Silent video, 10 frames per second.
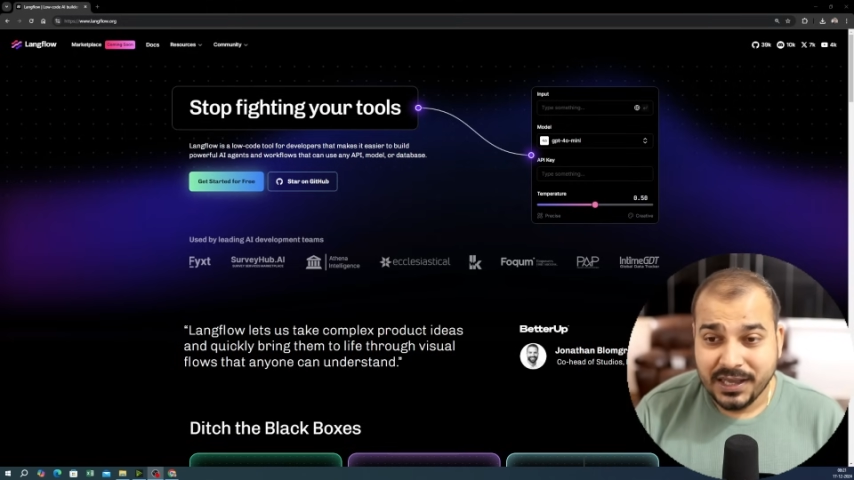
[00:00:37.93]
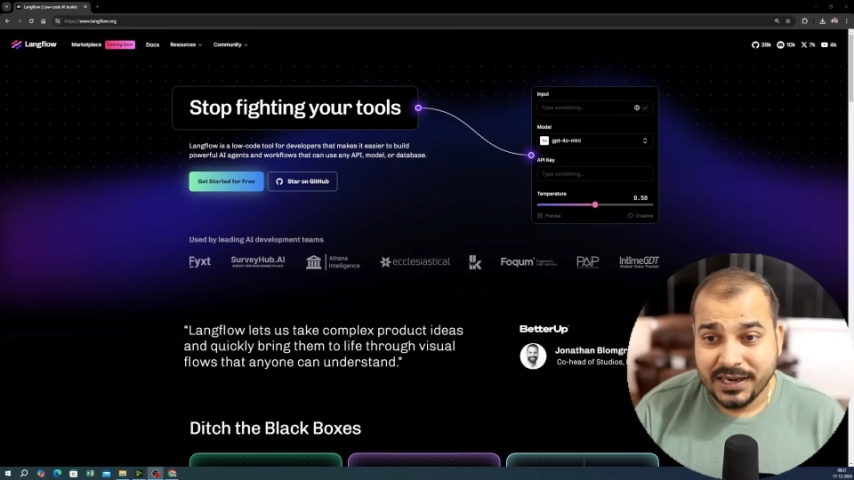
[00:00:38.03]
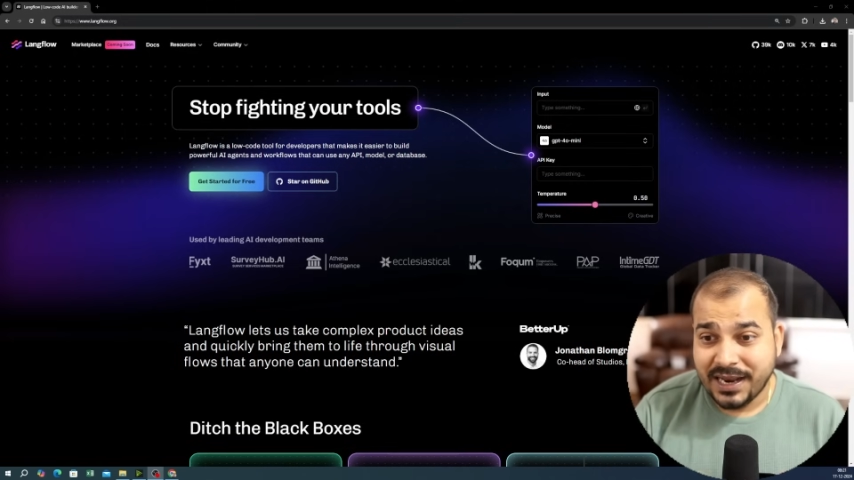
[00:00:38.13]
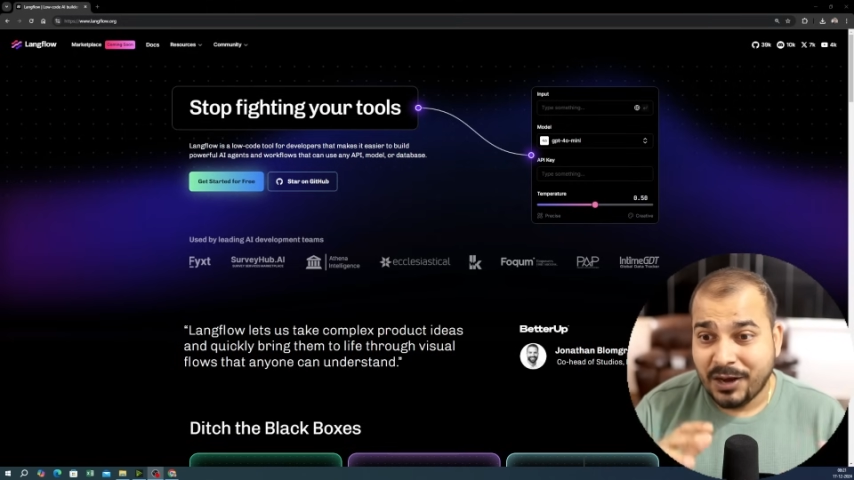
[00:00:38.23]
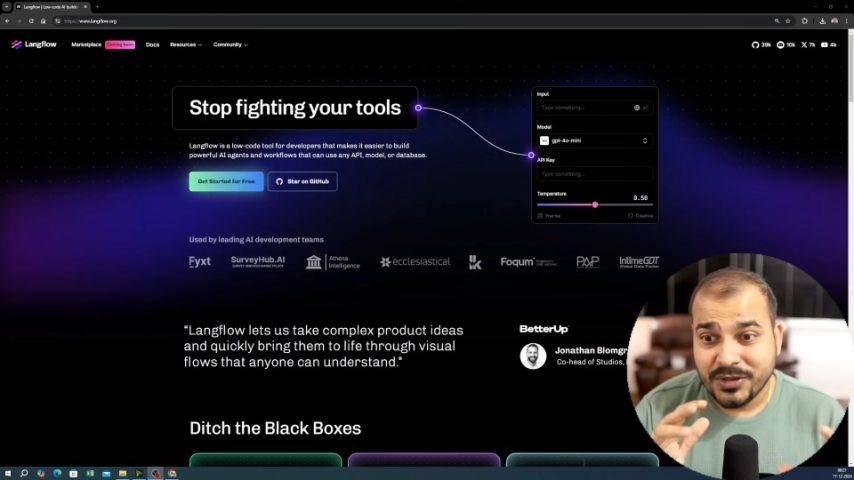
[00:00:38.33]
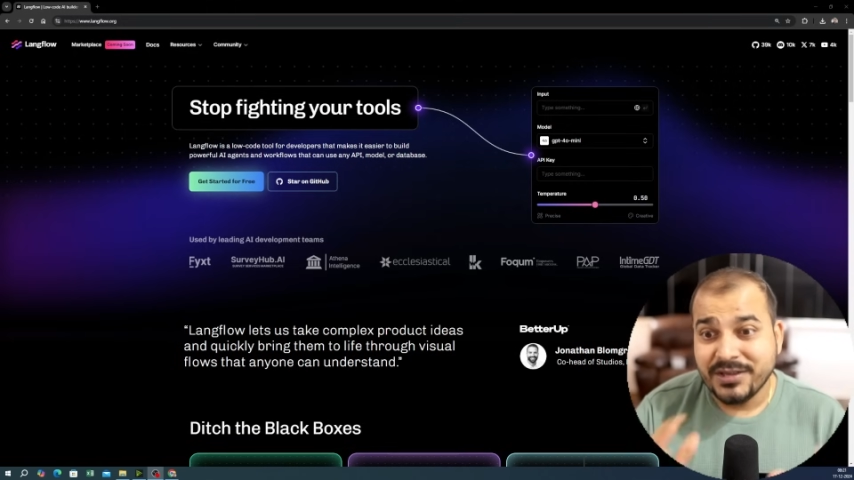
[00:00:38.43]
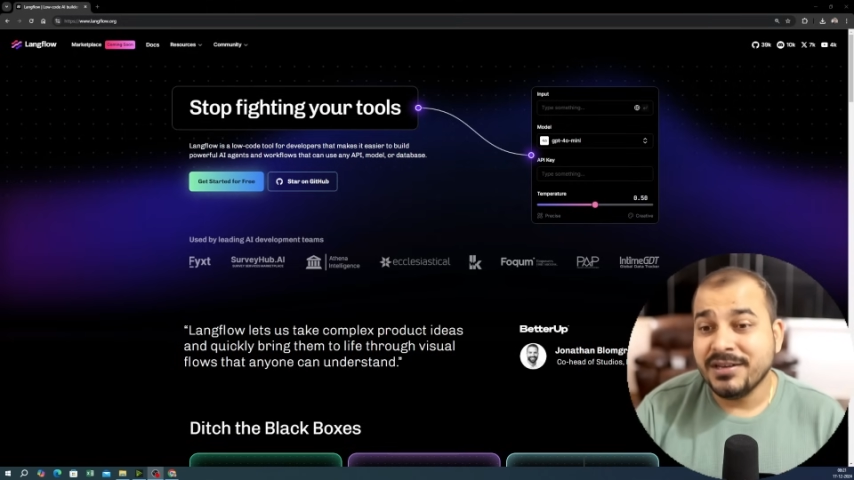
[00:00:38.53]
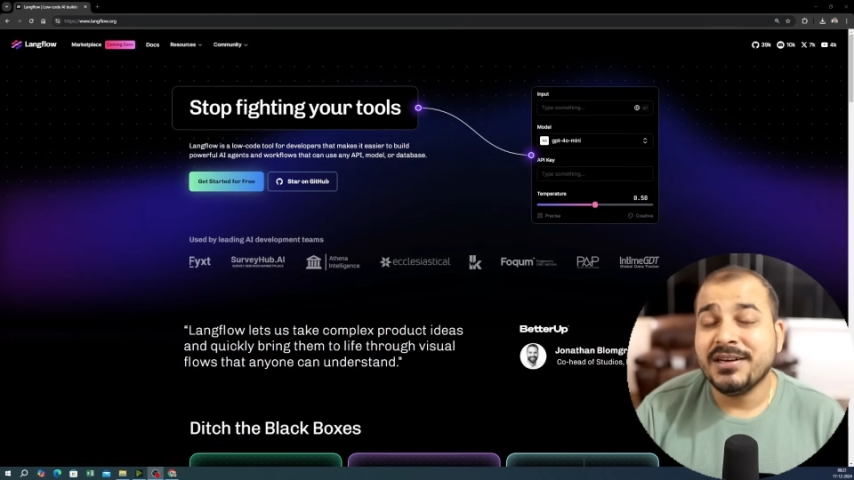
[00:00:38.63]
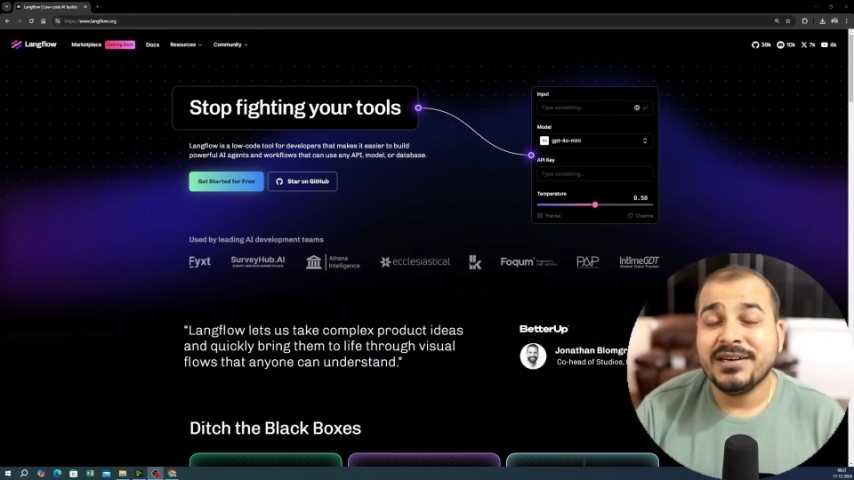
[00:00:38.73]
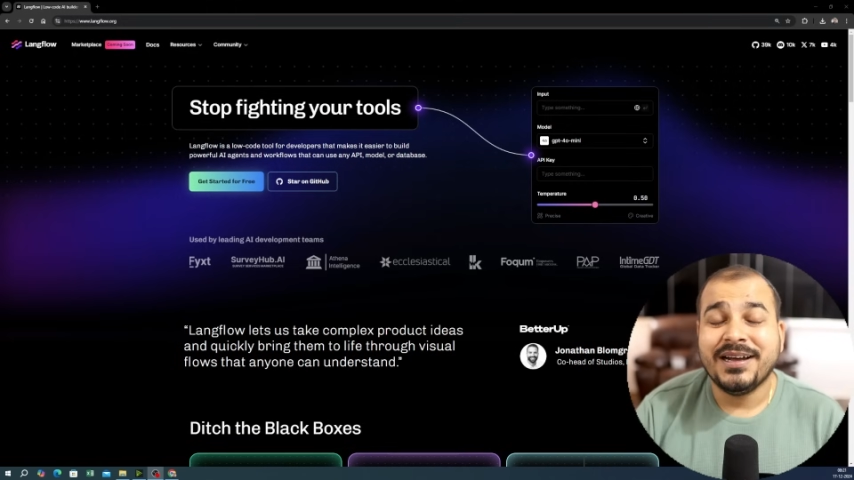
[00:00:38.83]
Now
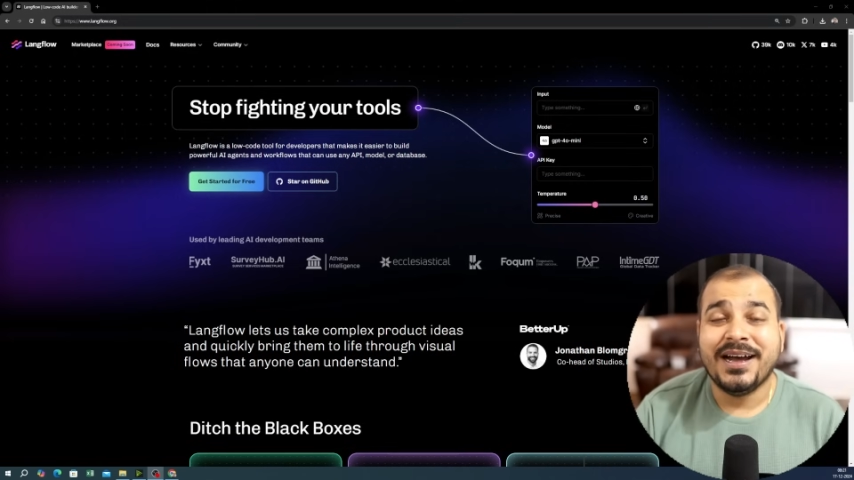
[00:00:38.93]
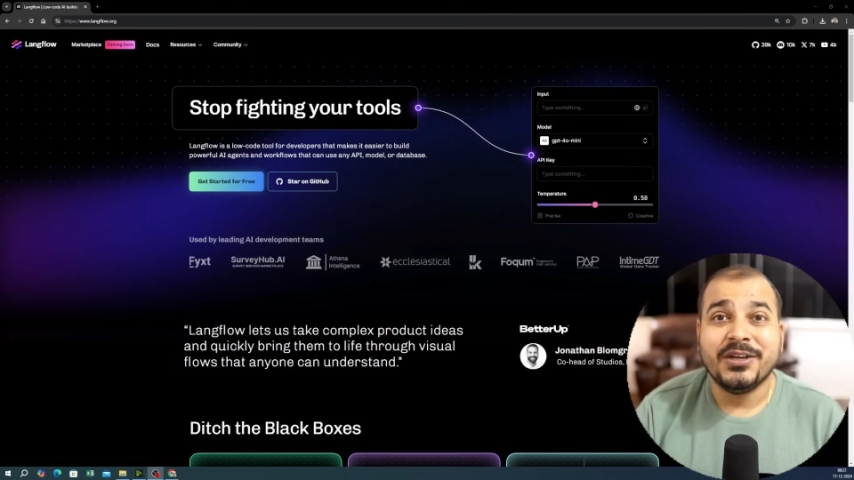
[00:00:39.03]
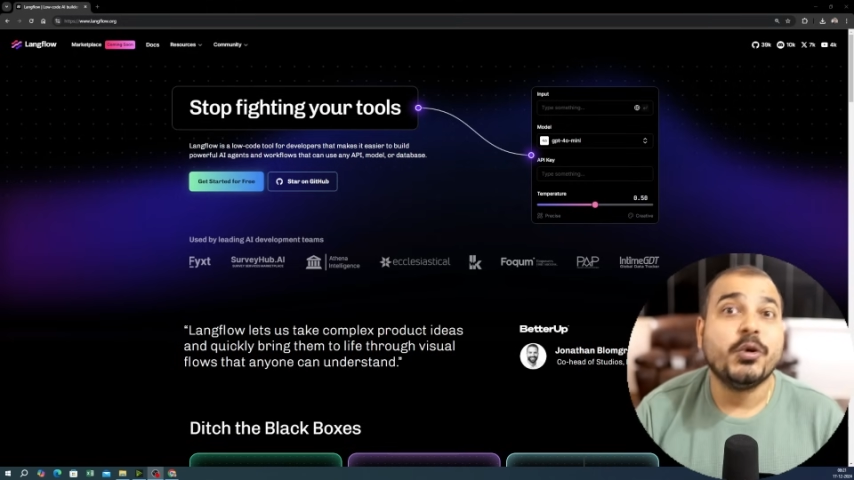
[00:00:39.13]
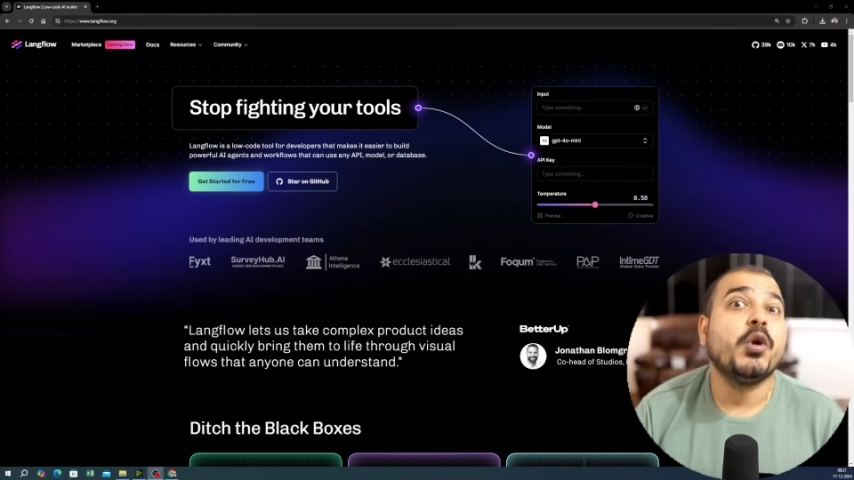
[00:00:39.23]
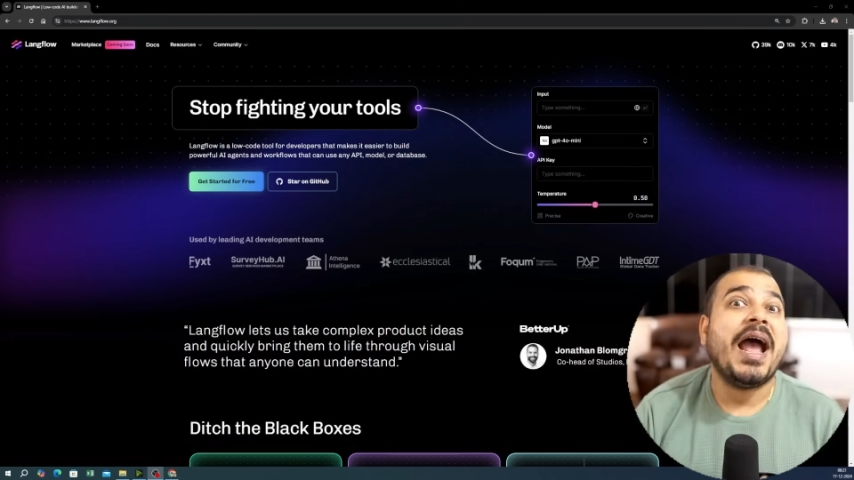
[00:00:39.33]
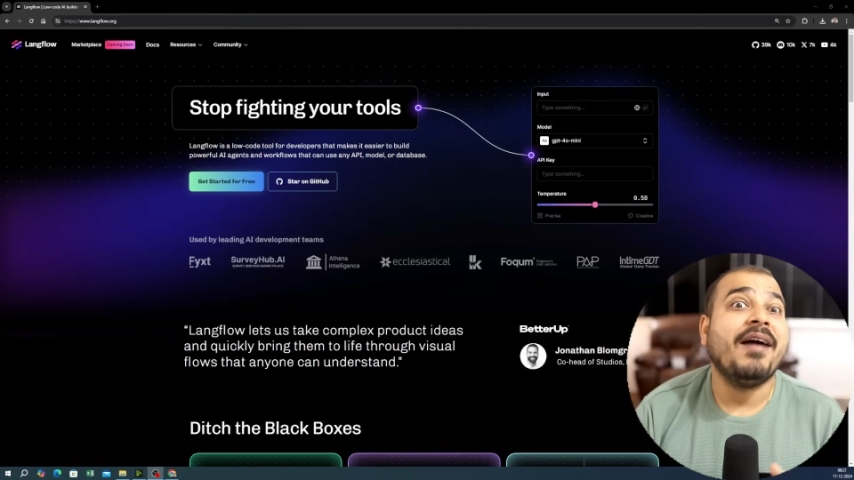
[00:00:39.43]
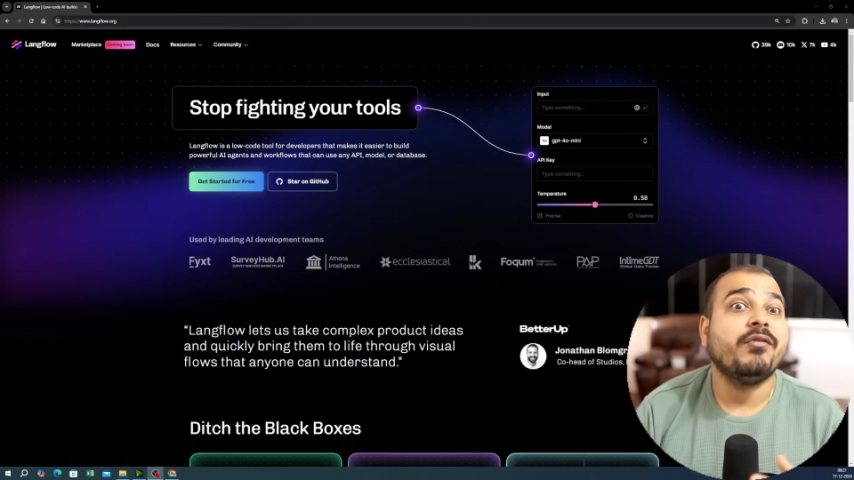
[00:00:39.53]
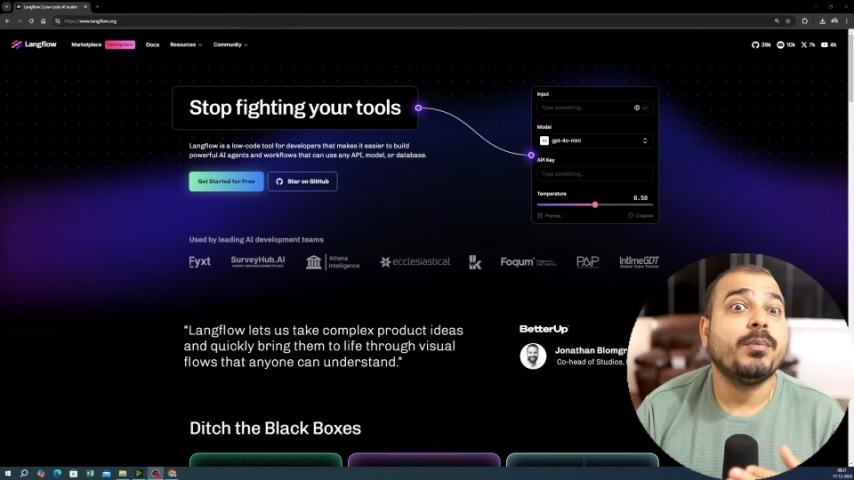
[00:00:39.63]
here, uh, you don't have